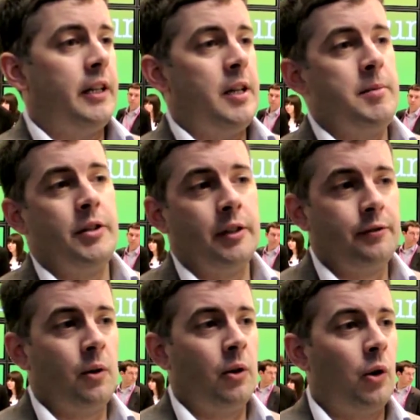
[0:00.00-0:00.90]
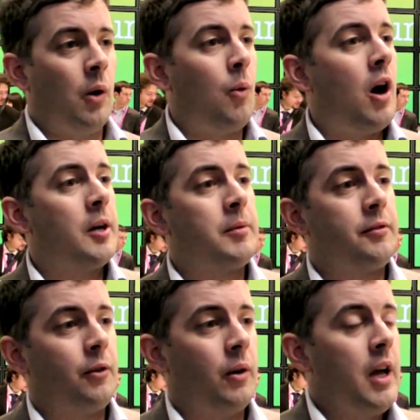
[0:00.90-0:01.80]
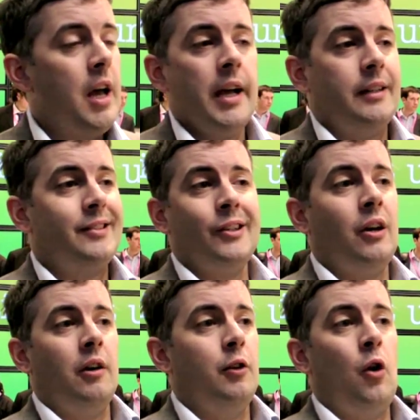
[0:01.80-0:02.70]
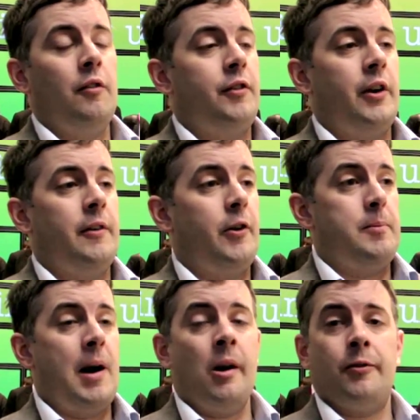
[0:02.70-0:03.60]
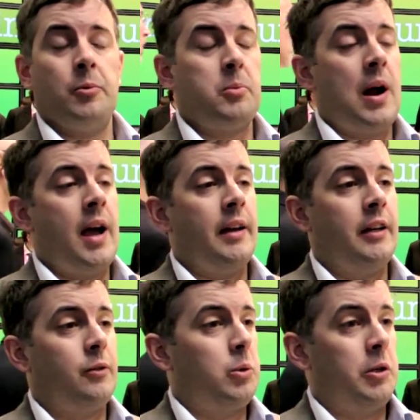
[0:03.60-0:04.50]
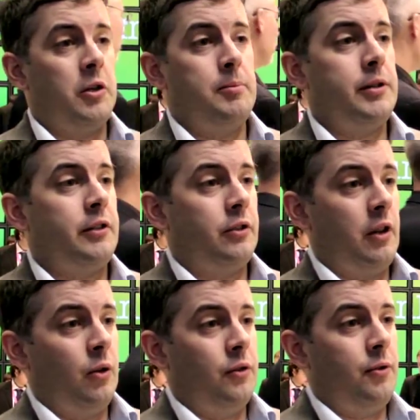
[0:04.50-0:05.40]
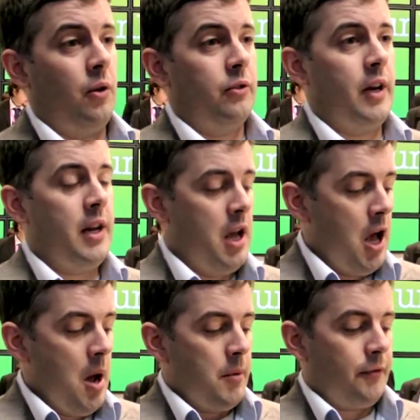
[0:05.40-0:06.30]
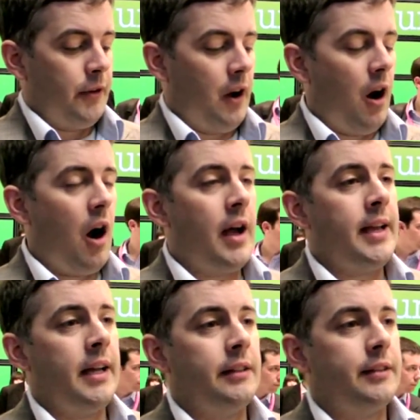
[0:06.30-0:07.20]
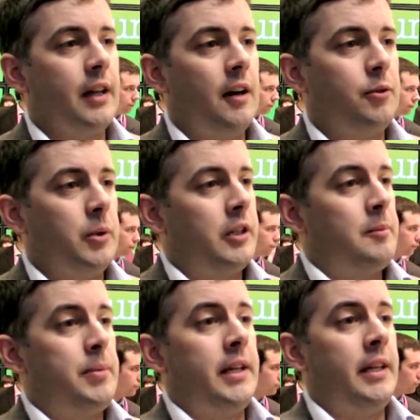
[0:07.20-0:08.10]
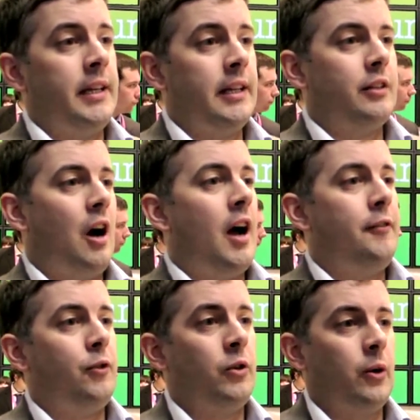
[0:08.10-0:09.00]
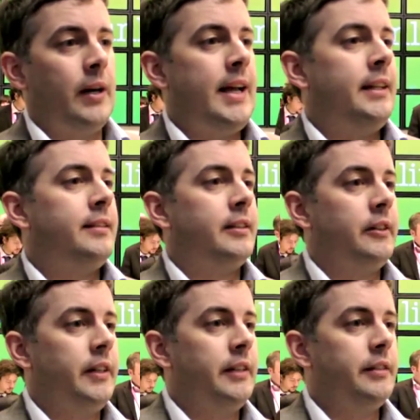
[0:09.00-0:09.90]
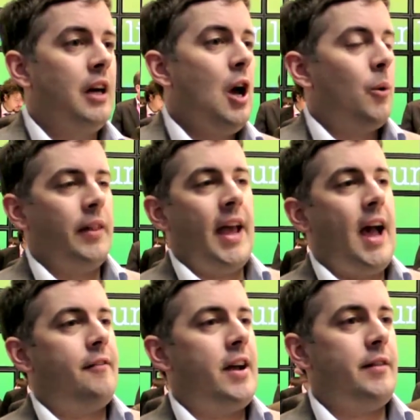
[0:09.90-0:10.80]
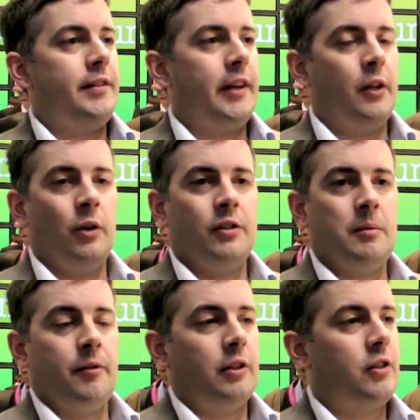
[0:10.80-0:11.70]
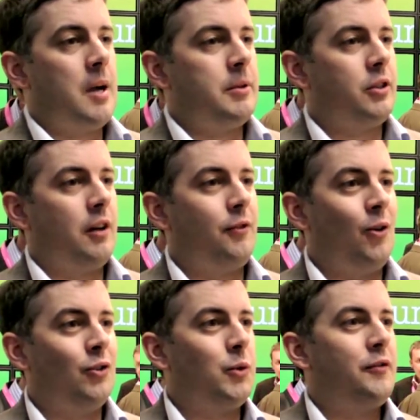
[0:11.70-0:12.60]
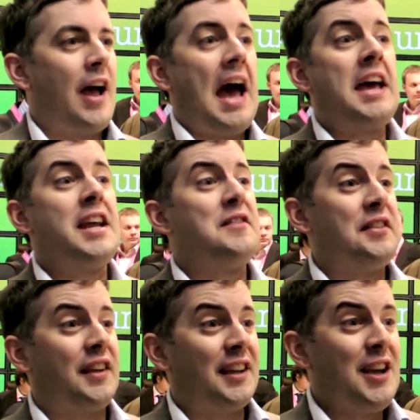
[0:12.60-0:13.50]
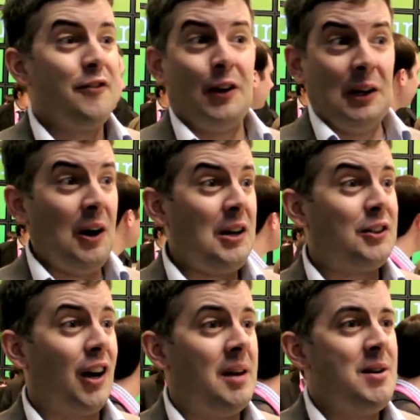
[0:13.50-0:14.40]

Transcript: an imaging phone or a Walkman phone, it's still a very, very powerful brand, and it's really good business on those phones, right? But for the high-end stuff, where we're competing against an iPhone or an N series, where they have everything, and on some of our CyberShot phones, we've had everything for a long time,